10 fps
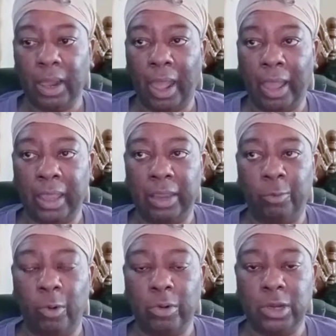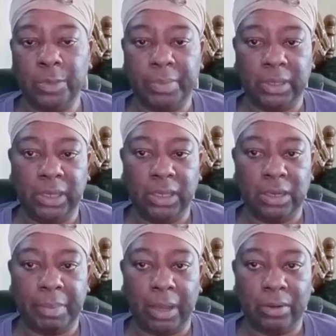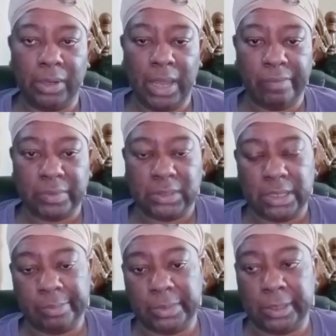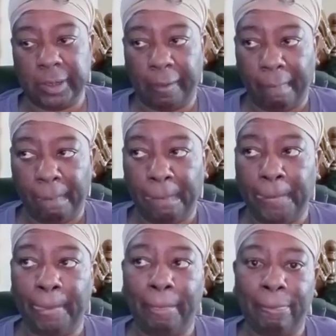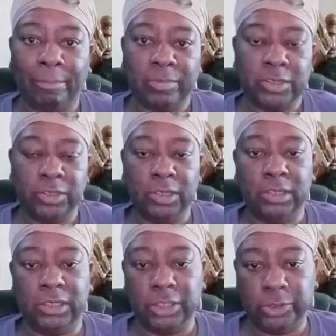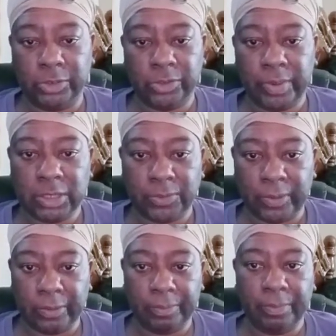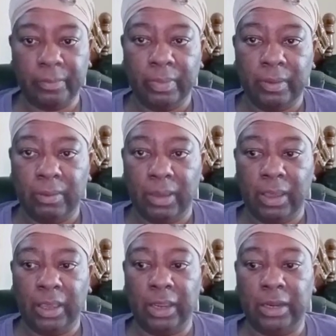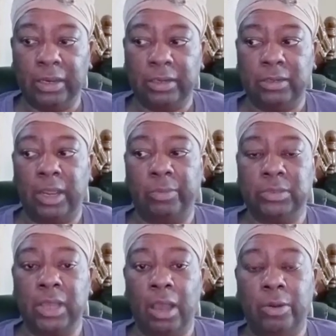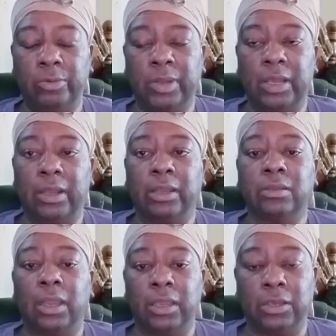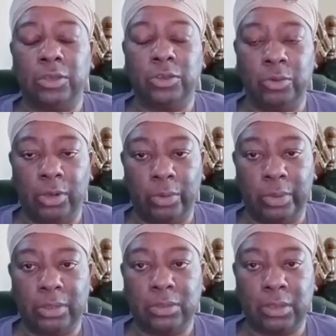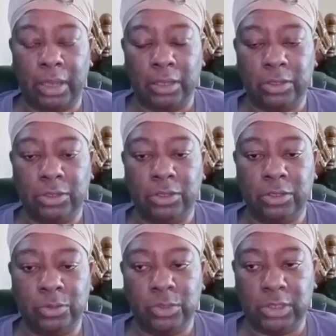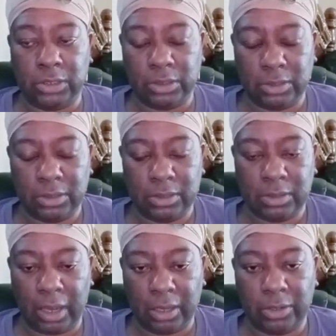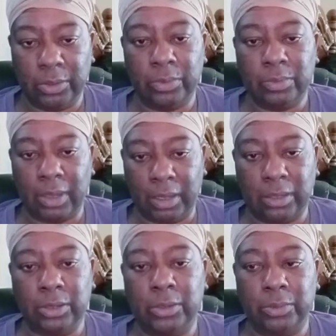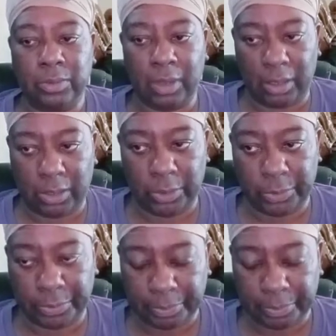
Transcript: I had woke up again about 11 something to use the restroom, and they was gone. I like, thank you, Lord. Thank you, Jesus. Thank you, thank you, thank you.